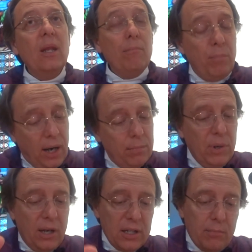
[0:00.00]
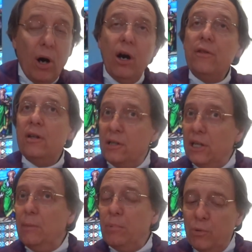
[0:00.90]
But because Martha
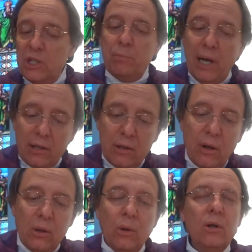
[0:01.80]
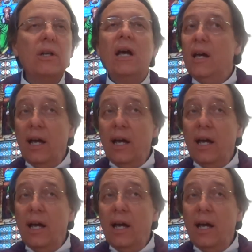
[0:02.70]
deeply respected our Lord,